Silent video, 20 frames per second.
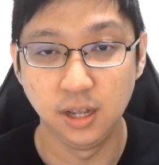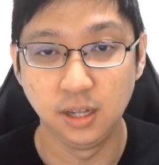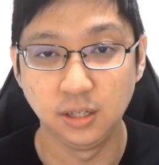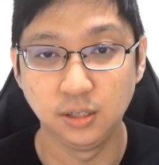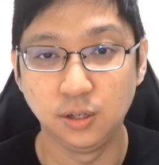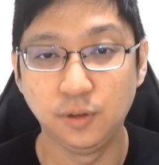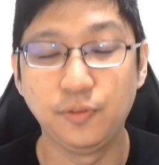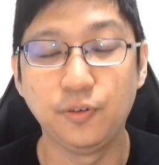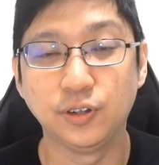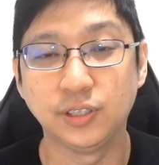
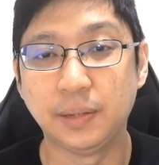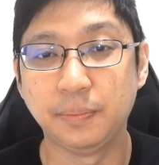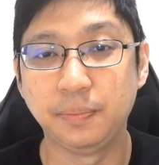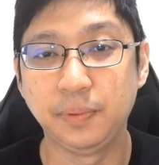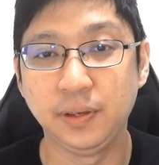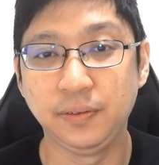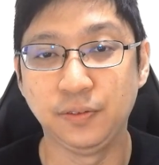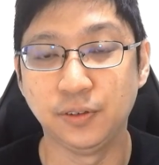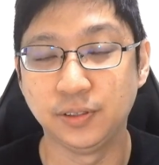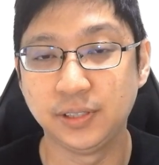So for example,
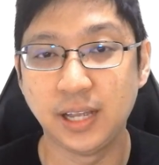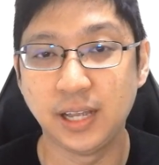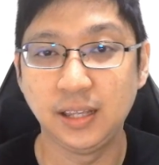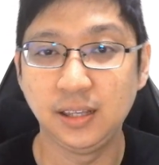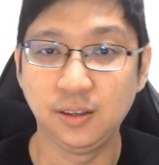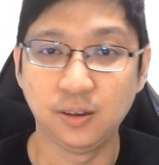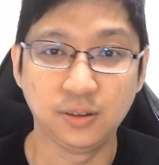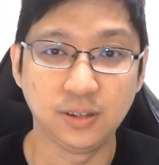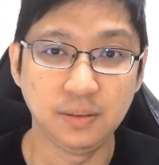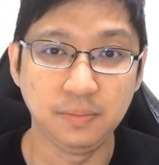if you send
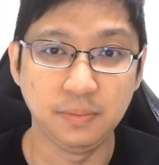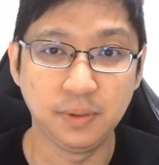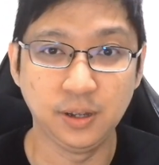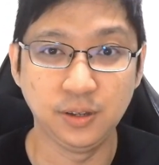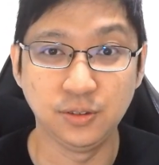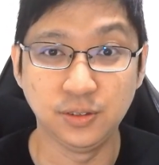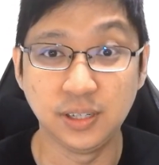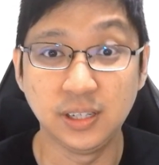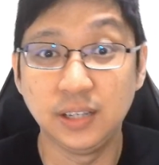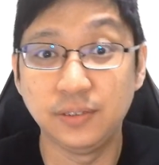your email
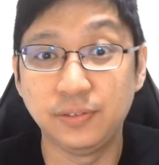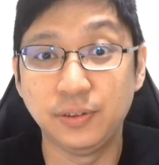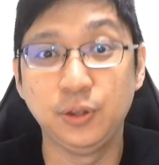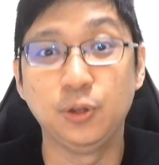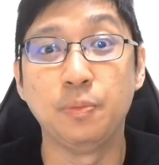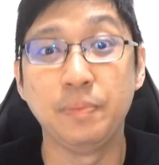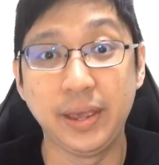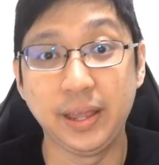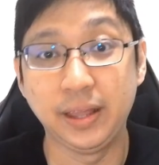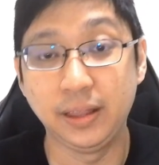using different
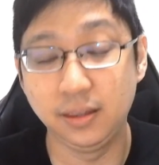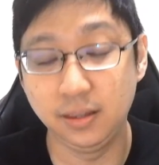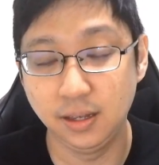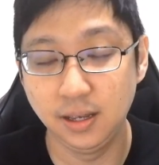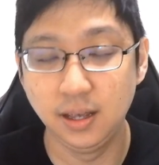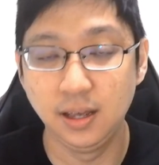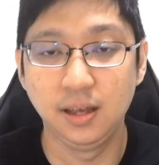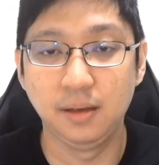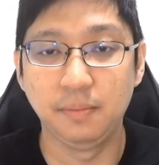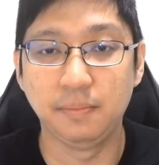domain,
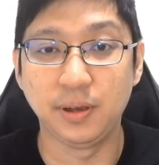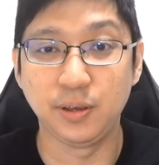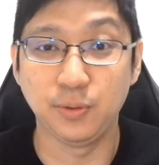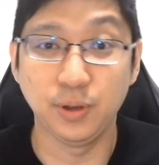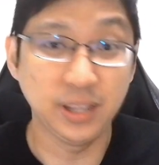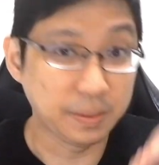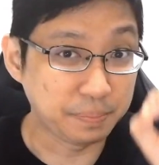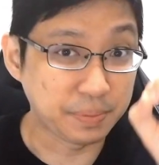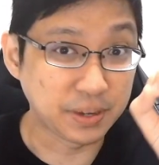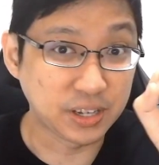but you
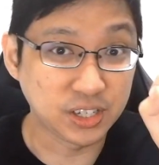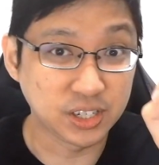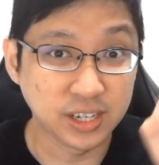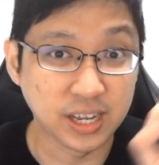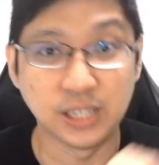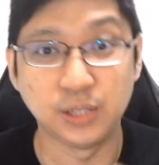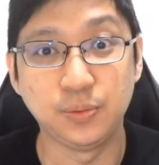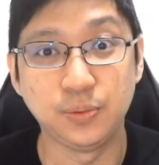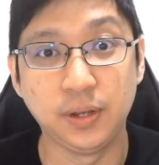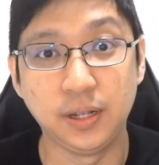want that picture
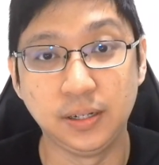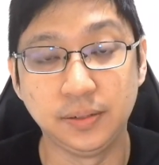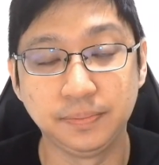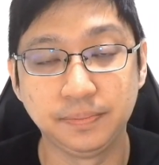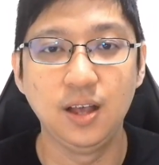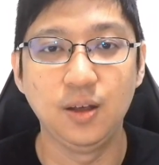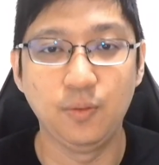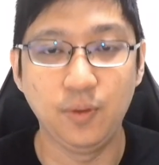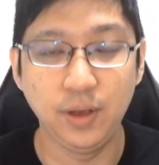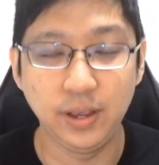as well,
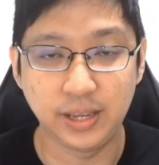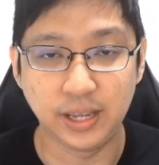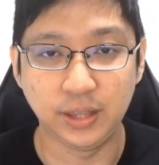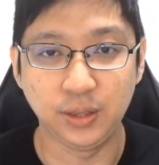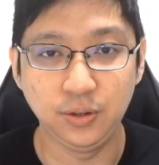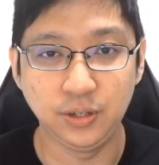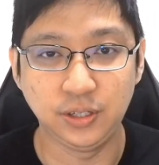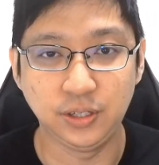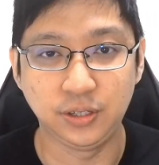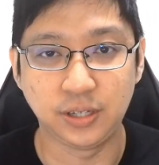what you can
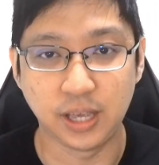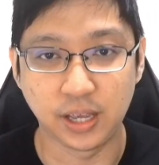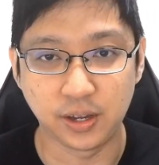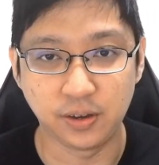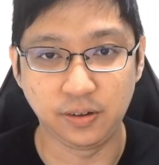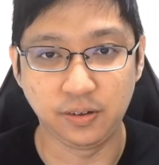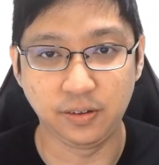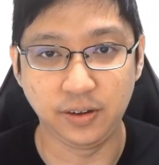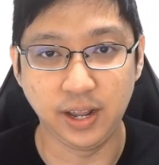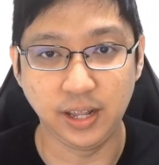do is you can
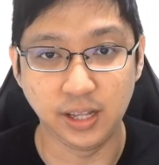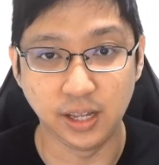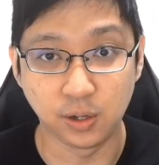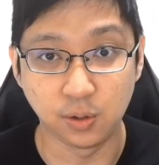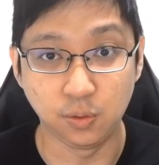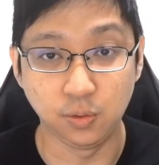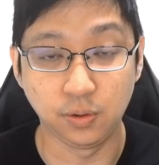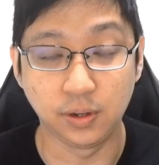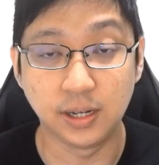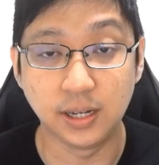create a
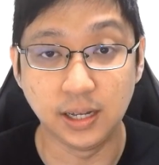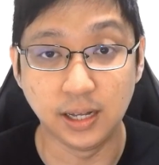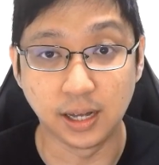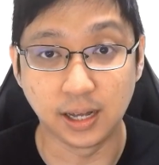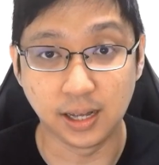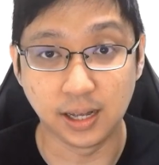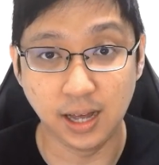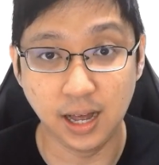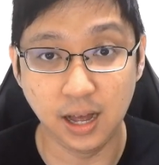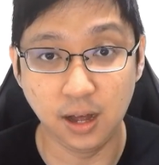Google
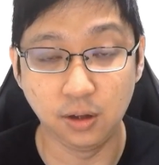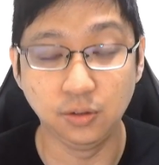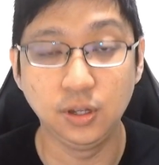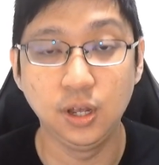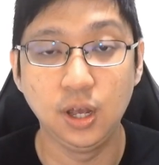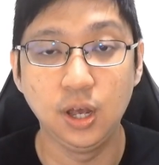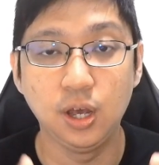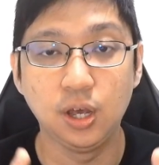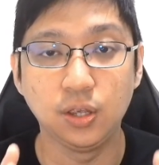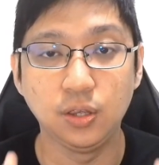account
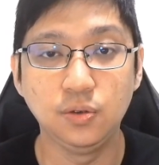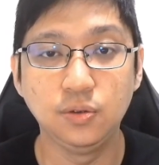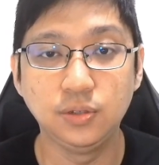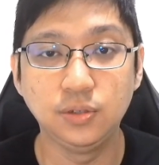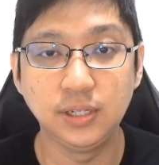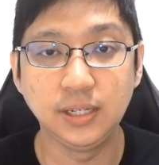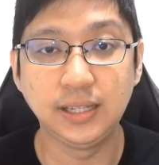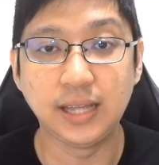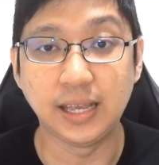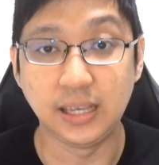
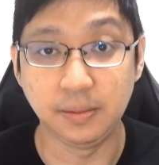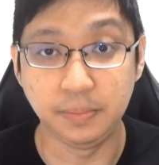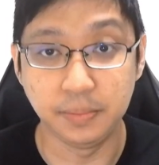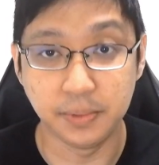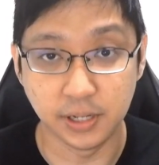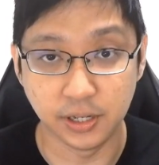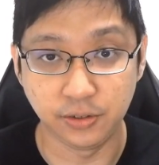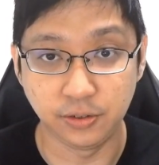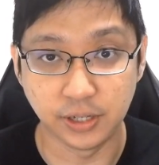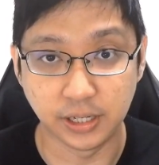using the
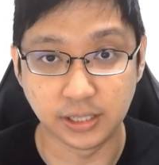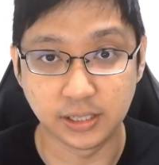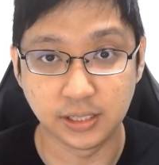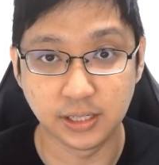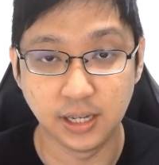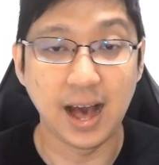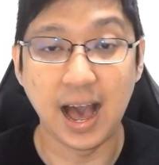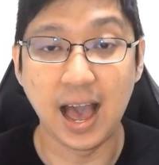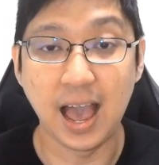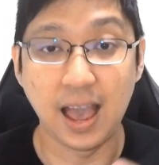email address.
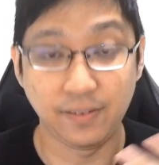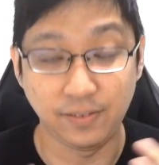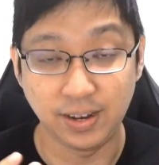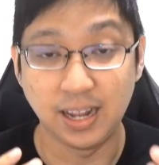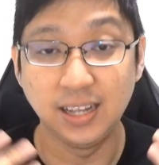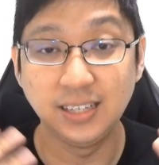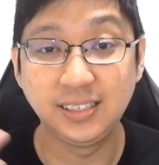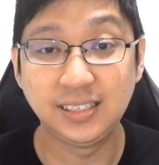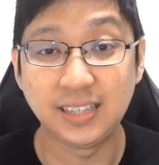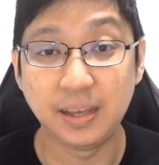I have
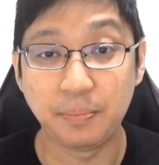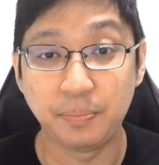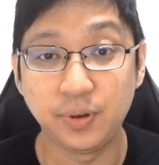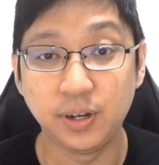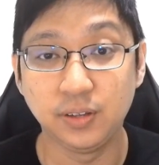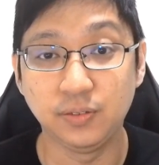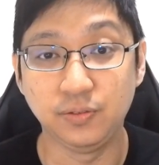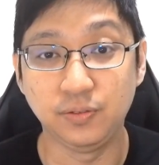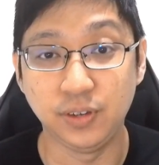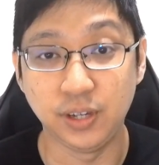another
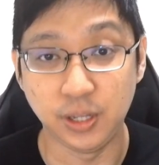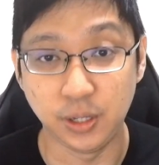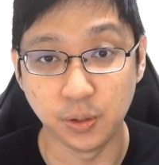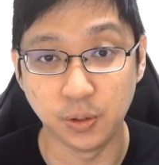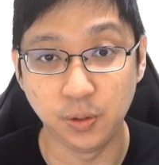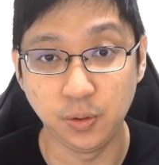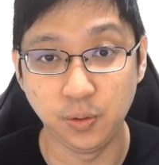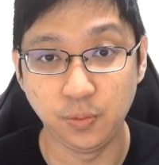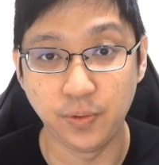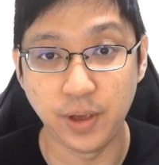separate
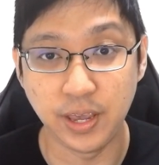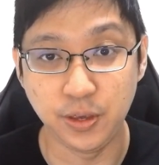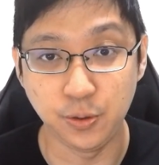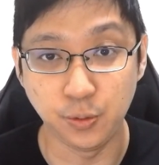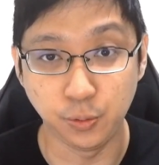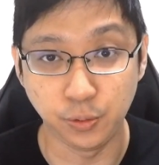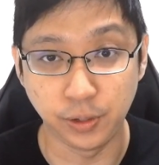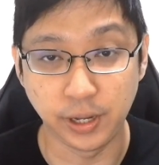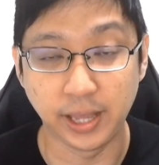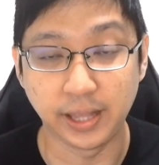video where
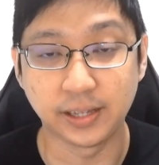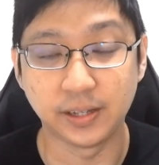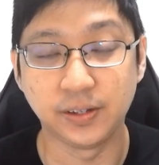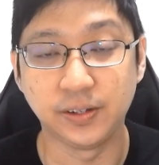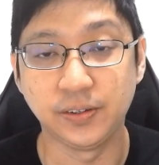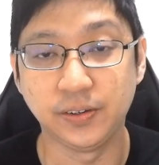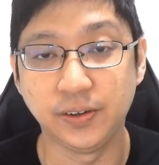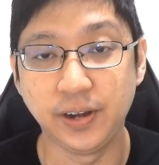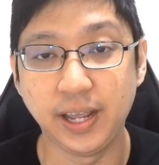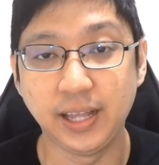you can
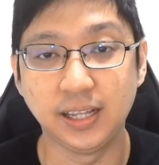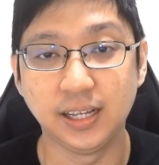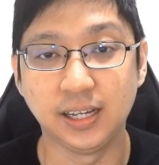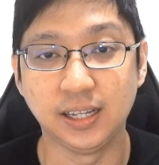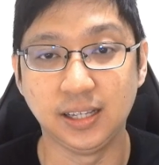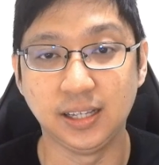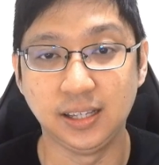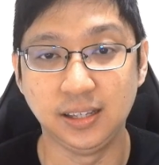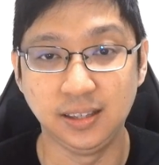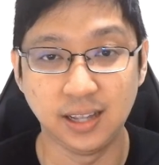create
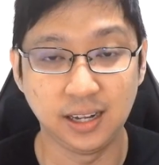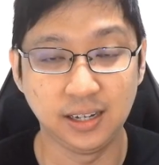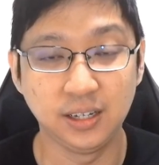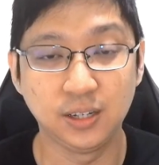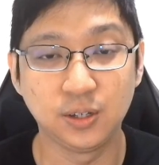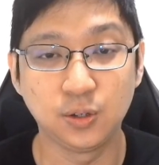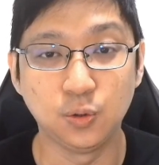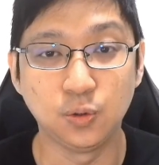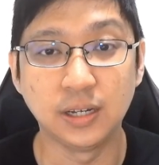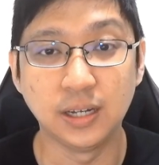another
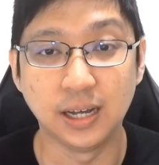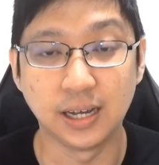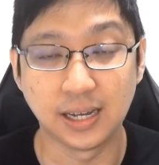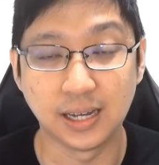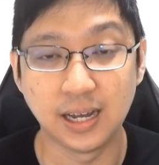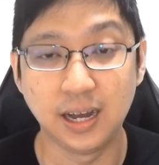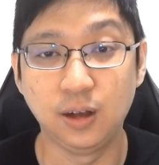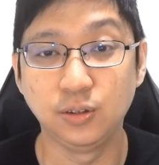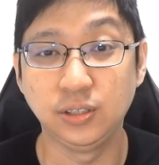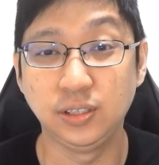Google
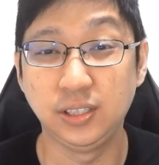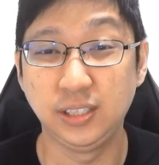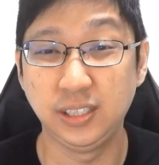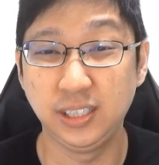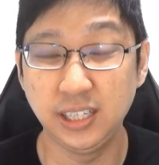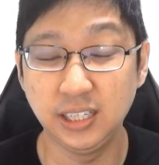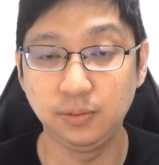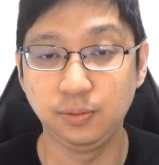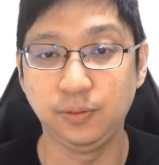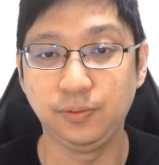account
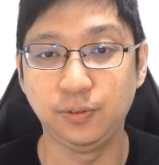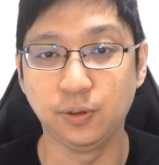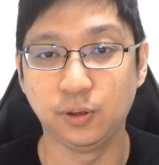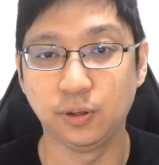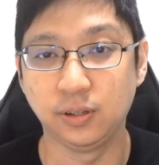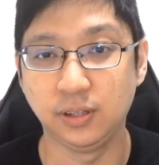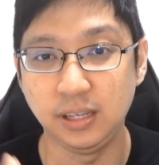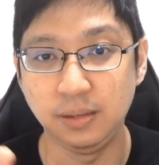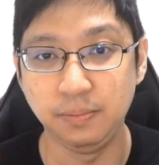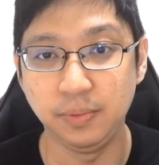just with your
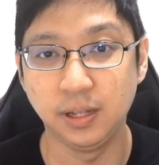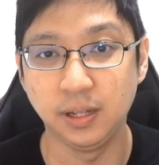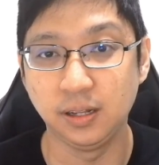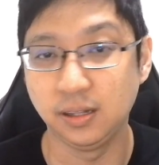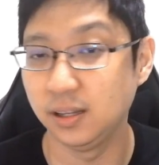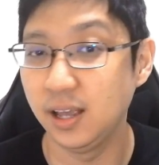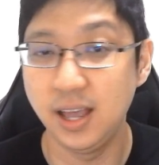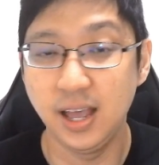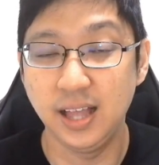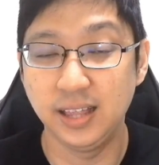
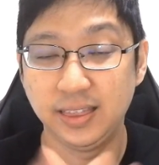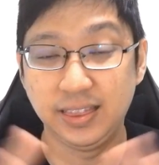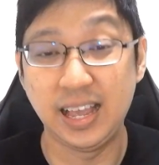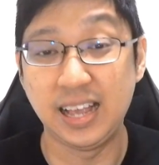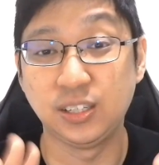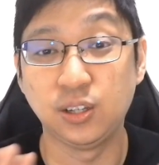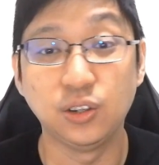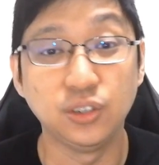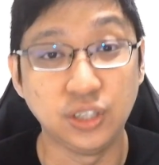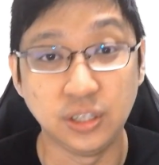email that
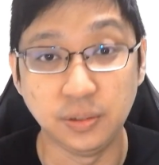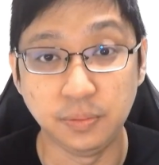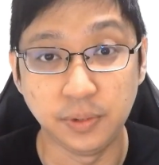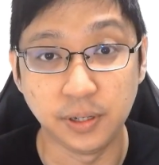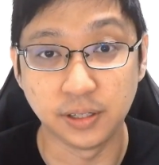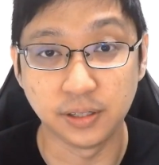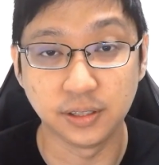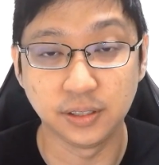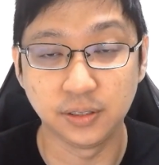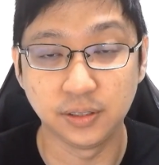is not
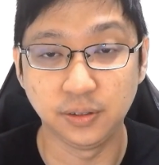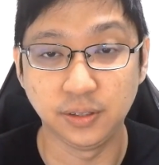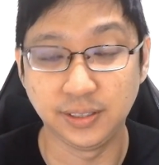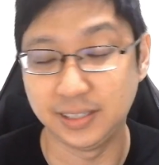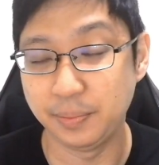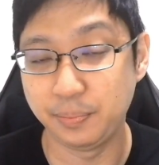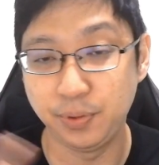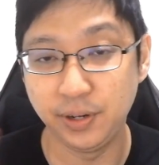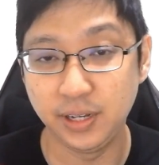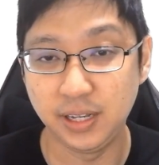Gmail. So it's
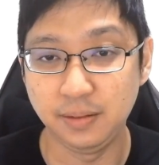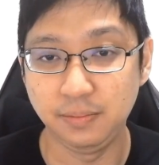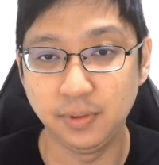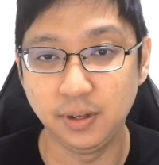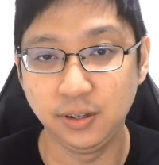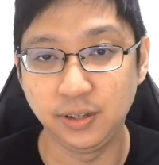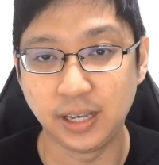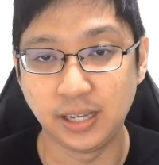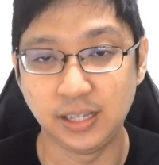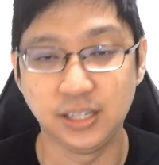separate email,
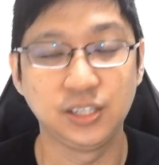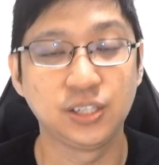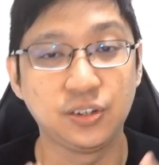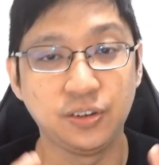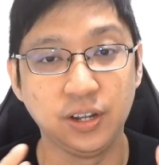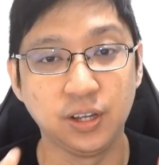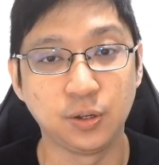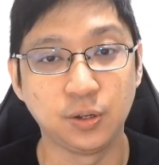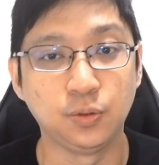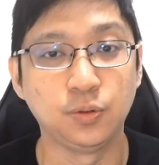you can just
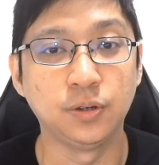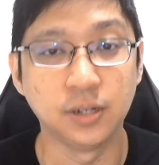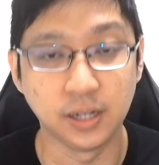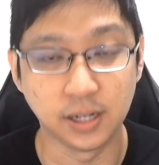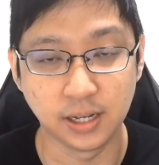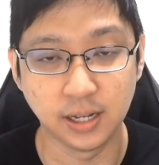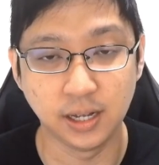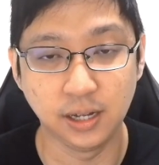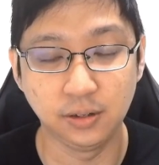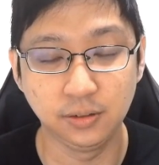create a Google
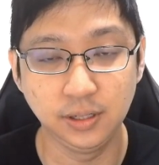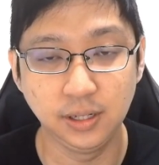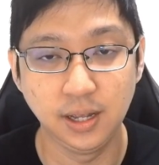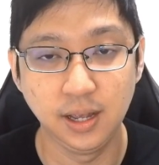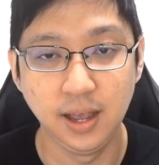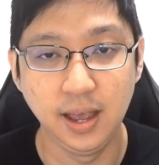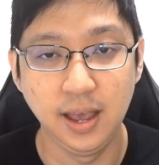account.